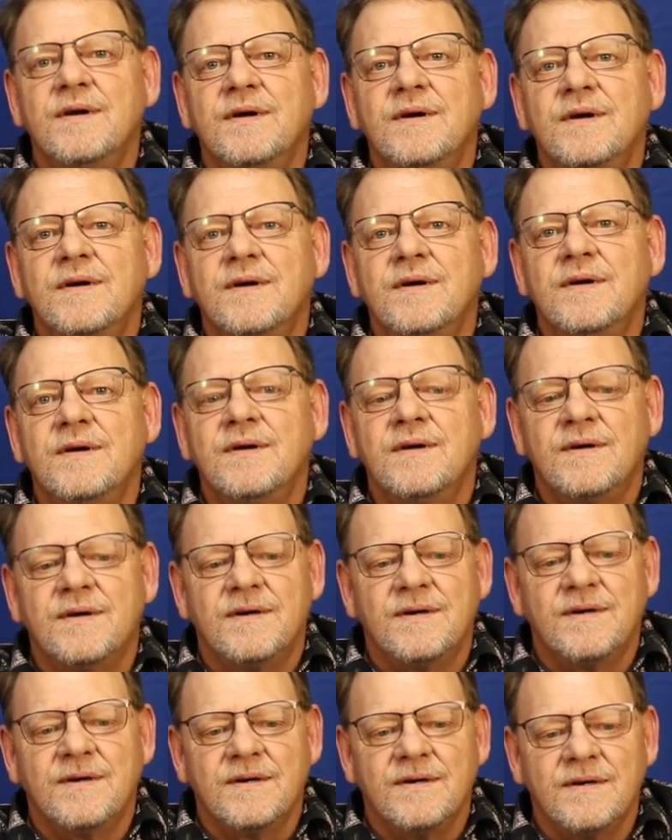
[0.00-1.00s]

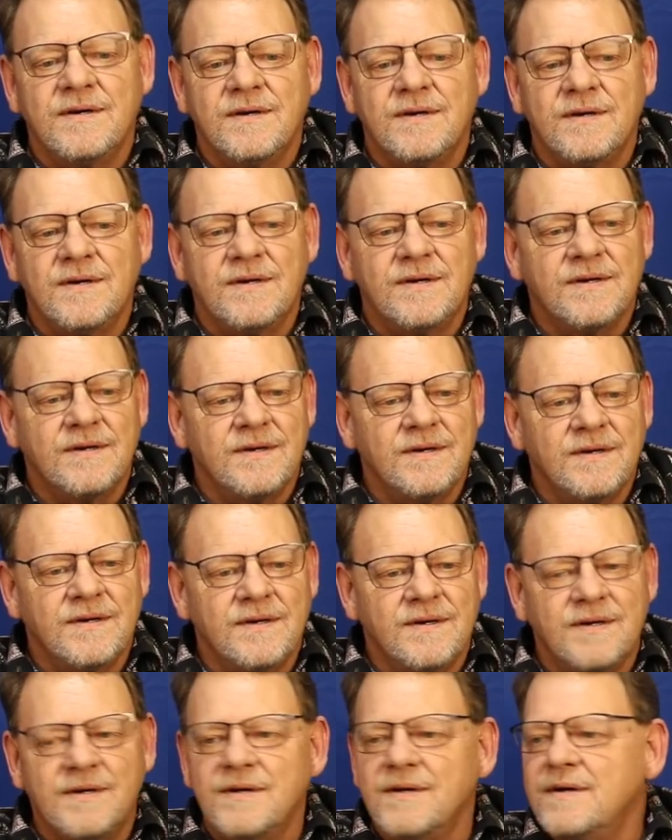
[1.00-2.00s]

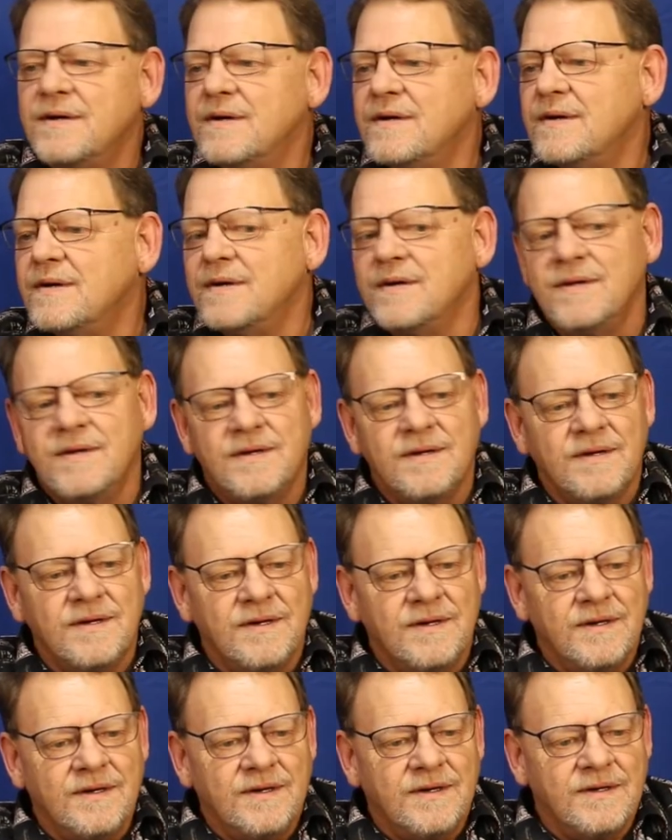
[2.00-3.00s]

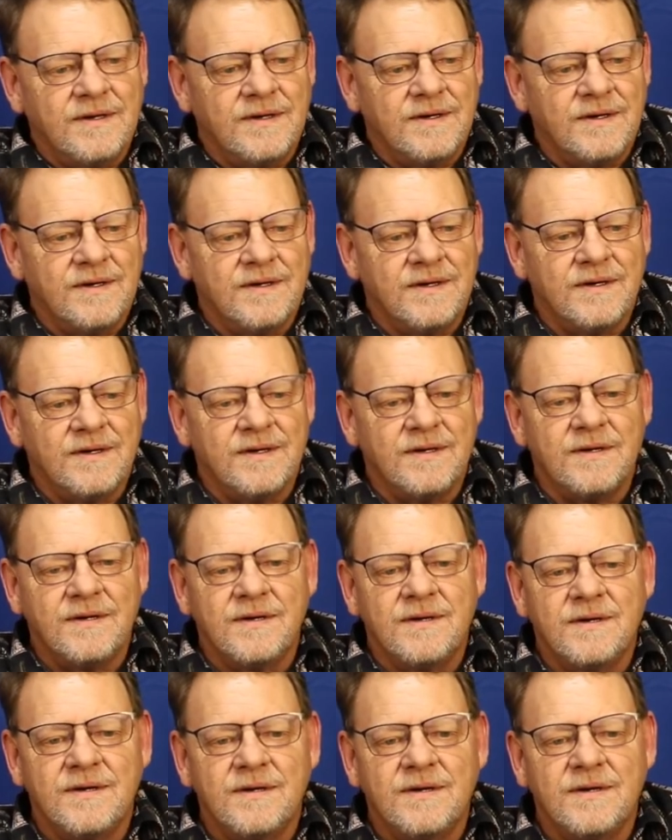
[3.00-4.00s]

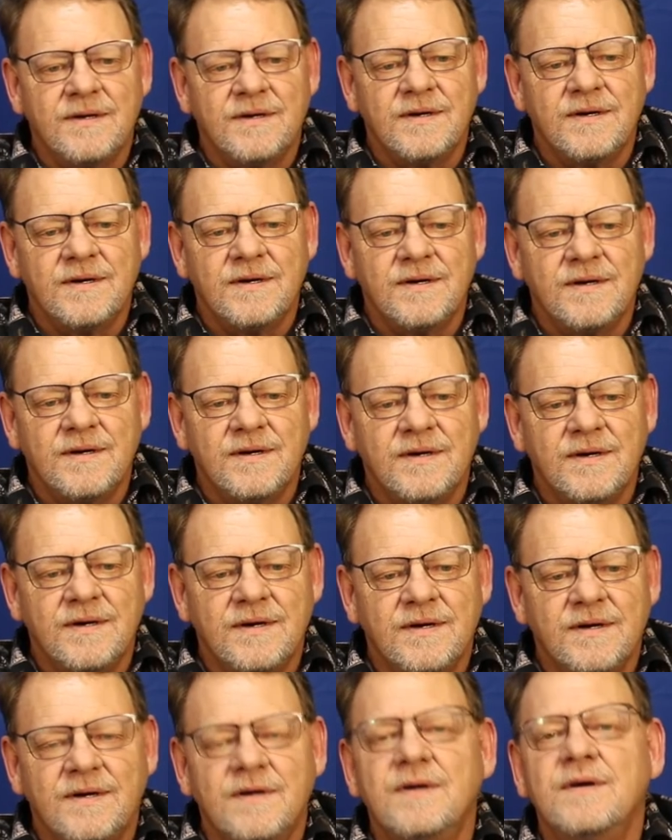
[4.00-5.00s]

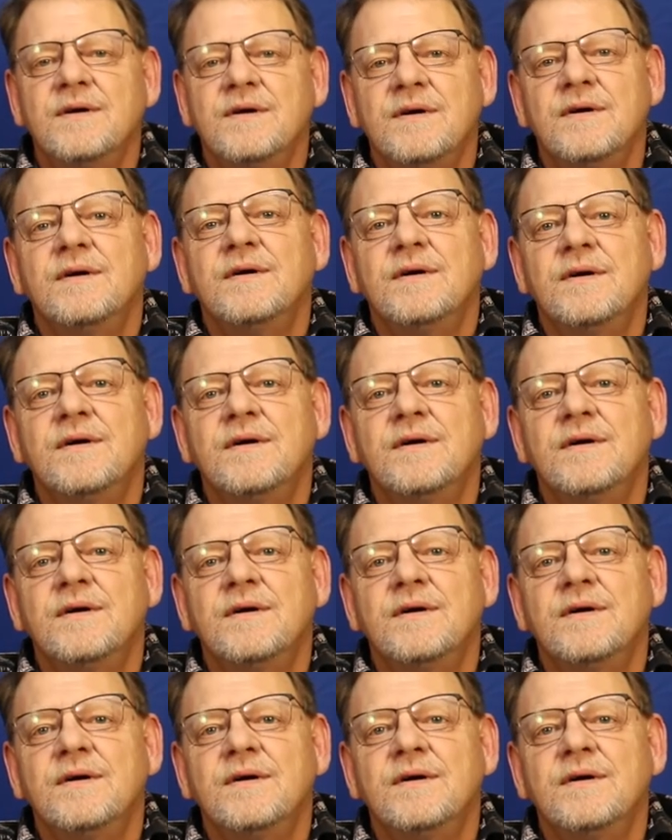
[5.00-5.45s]
No words are spoken by the person on screen.